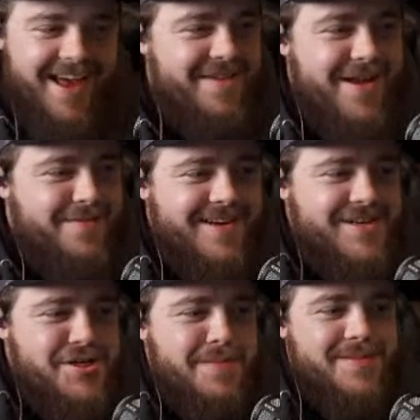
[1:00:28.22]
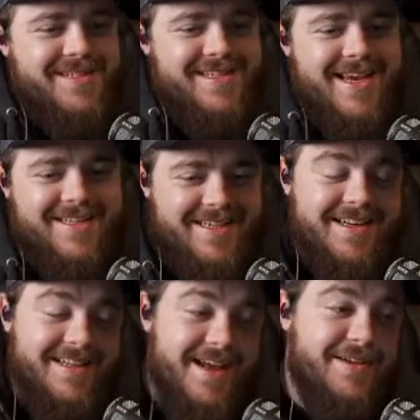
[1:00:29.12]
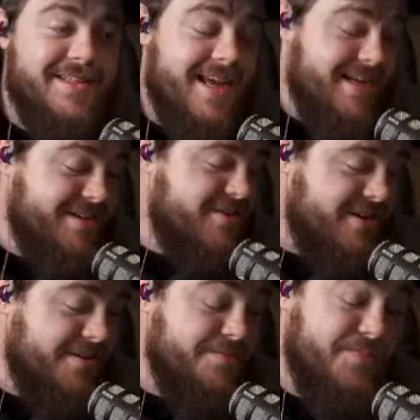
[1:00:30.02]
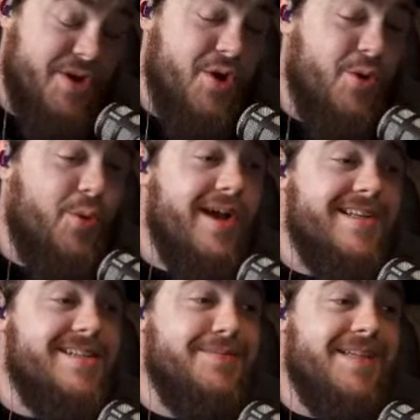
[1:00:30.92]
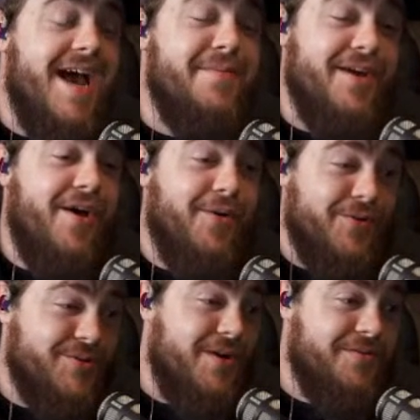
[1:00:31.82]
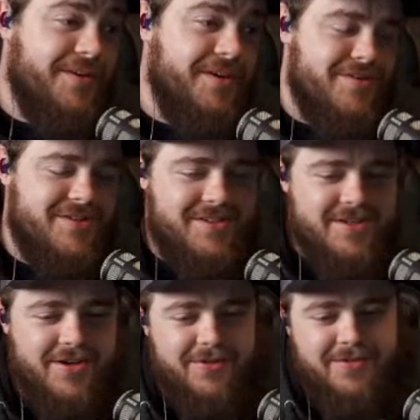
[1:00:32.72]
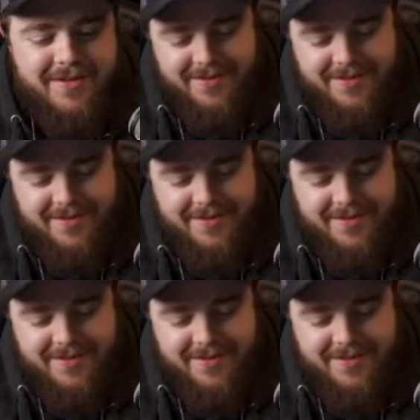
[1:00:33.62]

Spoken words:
I've not been in shape since 18, and that's quite some time ago, 12 years. So